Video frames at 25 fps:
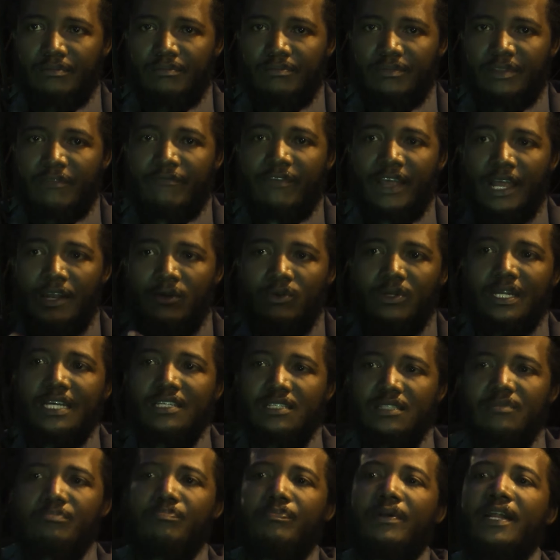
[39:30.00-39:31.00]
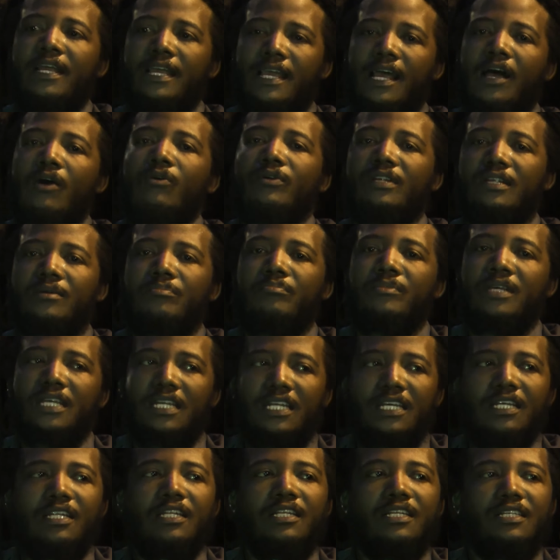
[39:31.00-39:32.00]
the value doesn't play out
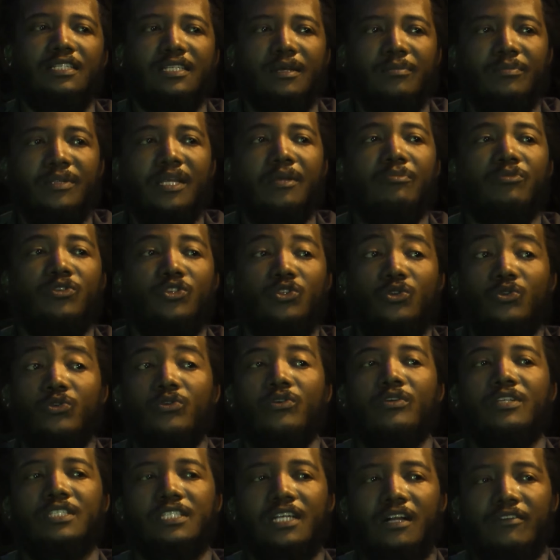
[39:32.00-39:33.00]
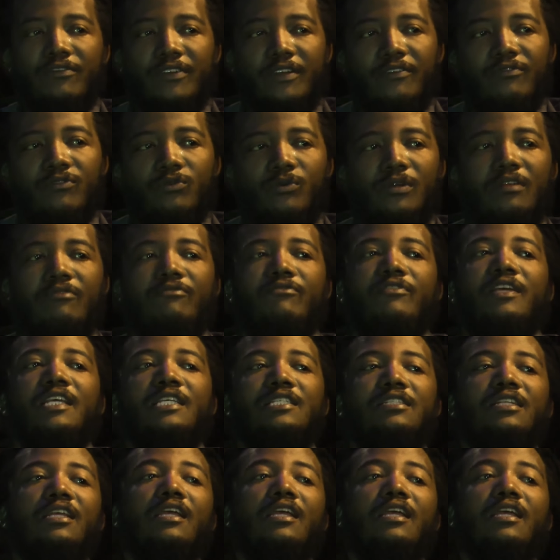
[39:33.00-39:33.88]
immediately. Sometimes you yourself have to invest